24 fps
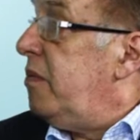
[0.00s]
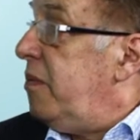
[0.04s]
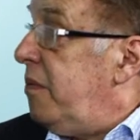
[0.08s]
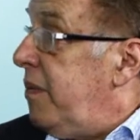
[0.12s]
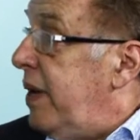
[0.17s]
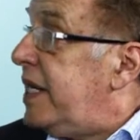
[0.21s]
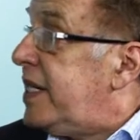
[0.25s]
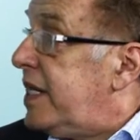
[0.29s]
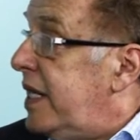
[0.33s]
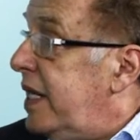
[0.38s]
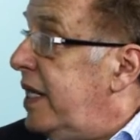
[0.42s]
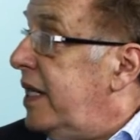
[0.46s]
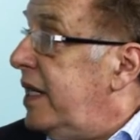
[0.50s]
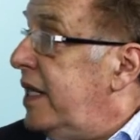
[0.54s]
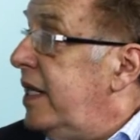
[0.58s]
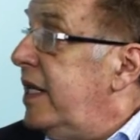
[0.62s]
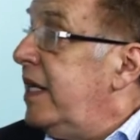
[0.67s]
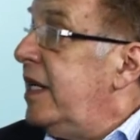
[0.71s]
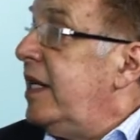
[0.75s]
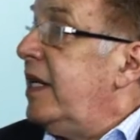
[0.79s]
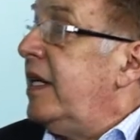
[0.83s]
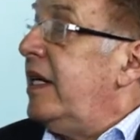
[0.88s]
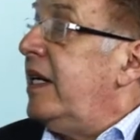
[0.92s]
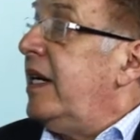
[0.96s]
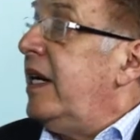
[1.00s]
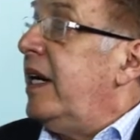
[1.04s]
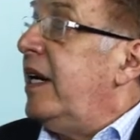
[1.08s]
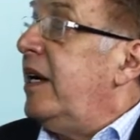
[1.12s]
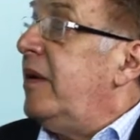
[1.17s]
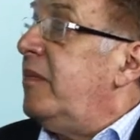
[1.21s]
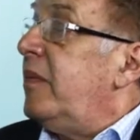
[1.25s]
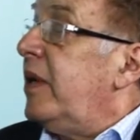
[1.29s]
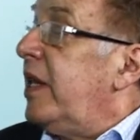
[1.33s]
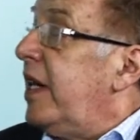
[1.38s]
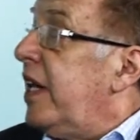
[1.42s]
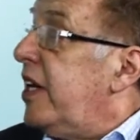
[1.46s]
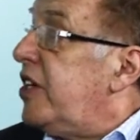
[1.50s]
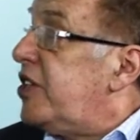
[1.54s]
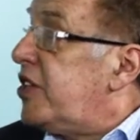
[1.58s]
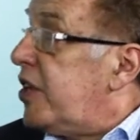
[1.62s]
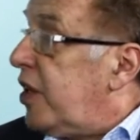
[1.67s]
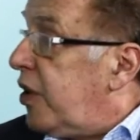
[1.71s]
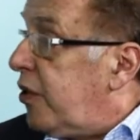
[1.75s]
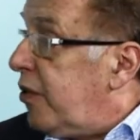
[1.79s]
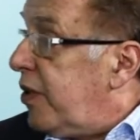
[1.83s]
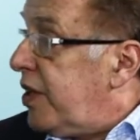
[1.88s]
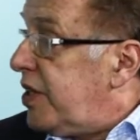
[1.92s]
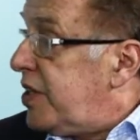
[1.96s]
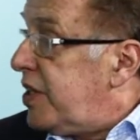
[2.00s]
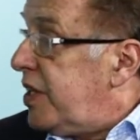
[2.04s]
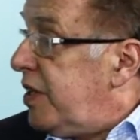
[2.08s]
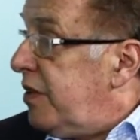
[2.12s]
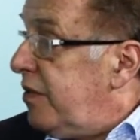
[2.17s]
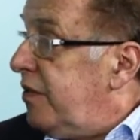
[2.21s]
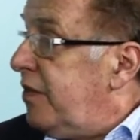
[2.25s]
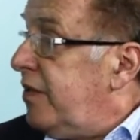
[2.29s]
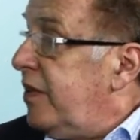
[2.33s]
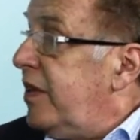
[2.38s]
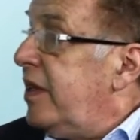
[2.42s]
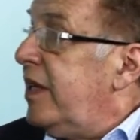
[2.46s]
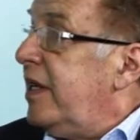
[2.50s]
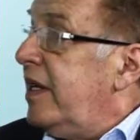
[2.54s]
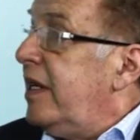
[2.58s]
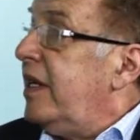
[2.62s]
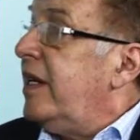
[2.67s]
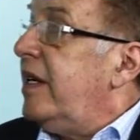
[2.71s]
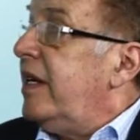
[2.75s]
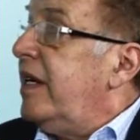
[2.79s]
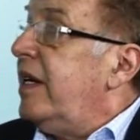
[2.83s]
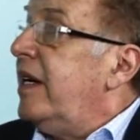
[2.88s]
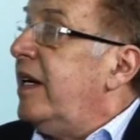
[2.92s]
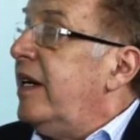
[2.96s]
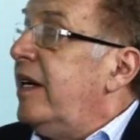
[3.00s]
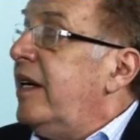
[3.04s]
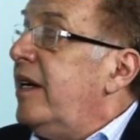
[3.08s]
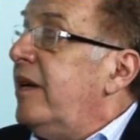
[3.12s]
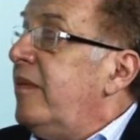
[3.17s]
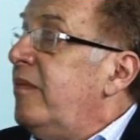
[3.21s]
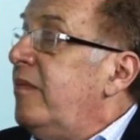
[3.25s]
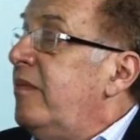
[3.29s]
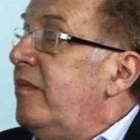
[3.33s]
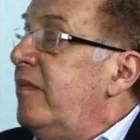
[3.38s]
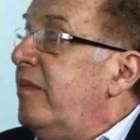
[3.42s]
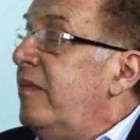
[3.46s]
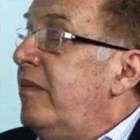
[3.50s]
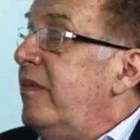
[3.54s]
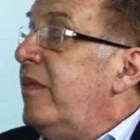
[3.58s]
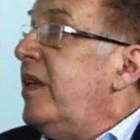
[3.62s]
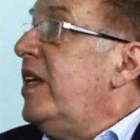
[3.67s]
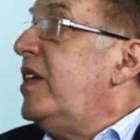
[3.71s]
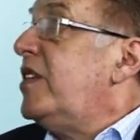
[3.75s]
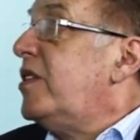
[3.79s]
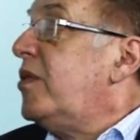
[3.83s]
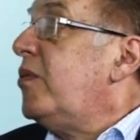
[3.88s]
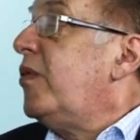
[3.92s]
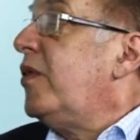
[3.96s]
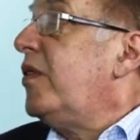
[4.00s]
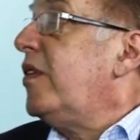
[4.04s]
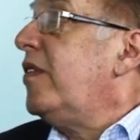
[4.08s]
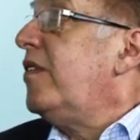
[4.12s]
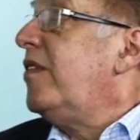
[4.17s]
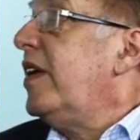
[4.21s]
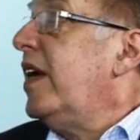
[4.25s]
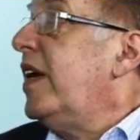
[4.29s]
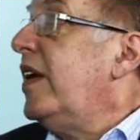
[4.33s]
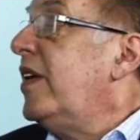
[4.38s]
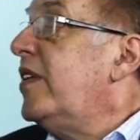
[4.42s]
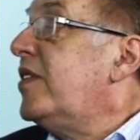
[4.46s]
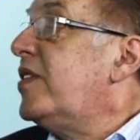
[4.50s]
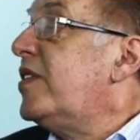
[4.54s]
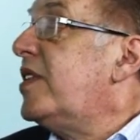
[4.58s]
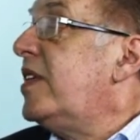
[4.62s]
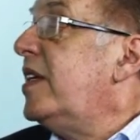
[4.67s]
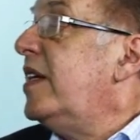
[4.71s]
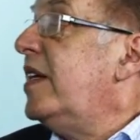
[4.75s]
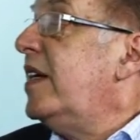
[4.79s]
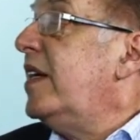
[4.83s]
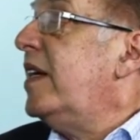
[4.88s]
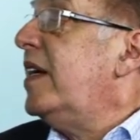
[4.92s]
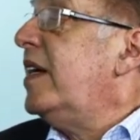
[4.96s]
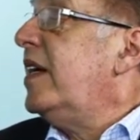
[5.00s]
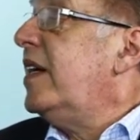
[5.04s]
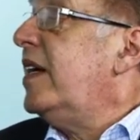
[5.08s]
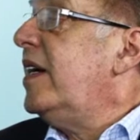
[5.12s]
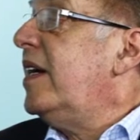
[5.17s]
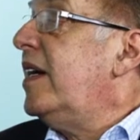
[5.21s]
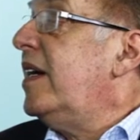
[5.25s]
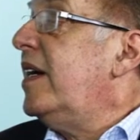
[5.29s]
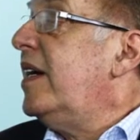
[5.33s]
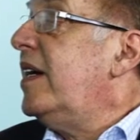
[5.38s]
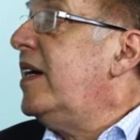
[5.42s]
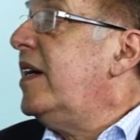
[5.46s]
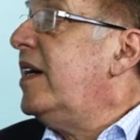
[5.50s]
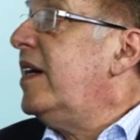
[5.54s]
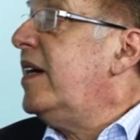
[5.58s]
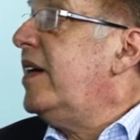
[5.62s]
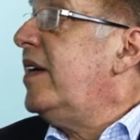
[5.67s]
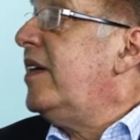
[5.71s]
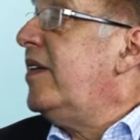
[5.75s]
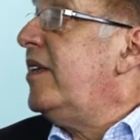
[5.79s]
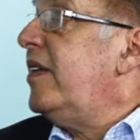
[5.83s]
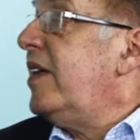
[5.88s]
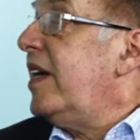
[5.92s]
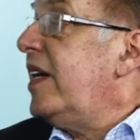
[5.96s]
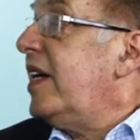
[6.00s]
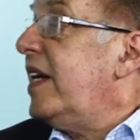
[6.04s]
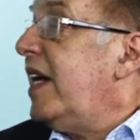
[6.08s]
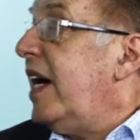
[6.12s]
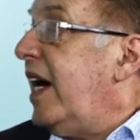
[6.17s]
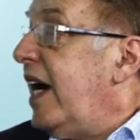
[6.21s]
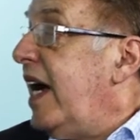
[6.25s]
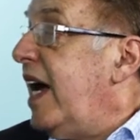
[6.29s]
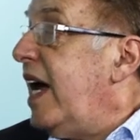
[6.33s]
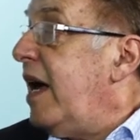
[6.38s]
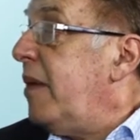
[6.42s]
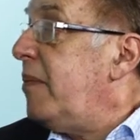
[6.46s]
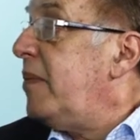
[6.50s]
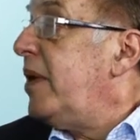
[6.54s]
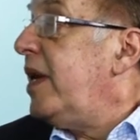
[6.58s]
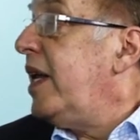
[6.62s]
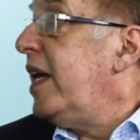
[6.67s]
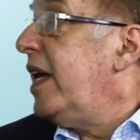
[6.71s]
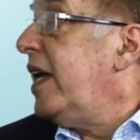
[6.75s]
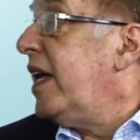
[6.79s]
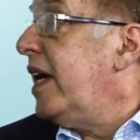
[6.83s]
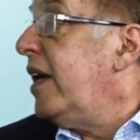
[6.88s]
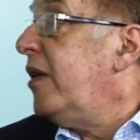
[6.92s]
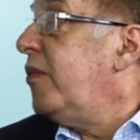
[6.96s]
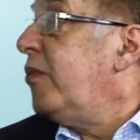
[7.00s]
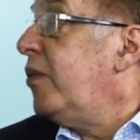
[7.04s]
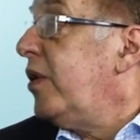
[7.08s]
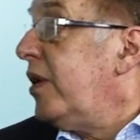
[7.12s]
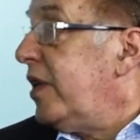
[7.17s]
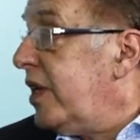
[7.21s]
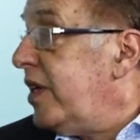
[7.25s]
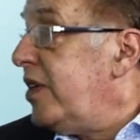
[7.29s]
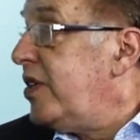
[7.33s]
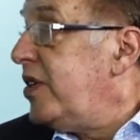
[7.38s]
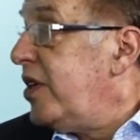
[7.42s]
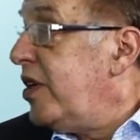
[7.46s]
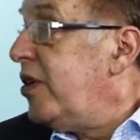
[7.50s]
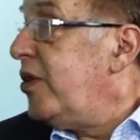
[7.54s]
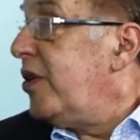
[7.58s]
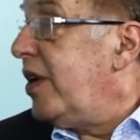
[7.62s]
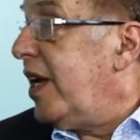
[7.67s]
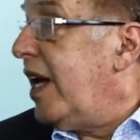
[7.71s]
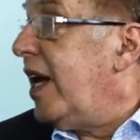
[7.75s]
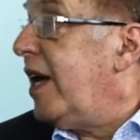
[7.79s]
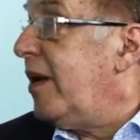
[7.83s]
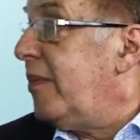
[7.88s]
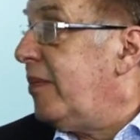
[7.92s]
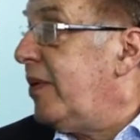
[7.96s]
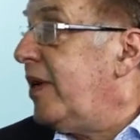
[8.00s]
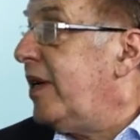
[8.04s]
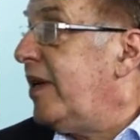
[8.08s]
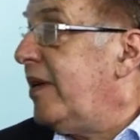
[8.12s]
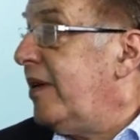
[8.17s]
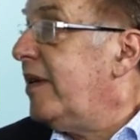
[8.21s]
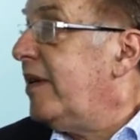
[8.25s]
better, um, less aggressive, um, these are all the things uh, that are happening and will continue to happen.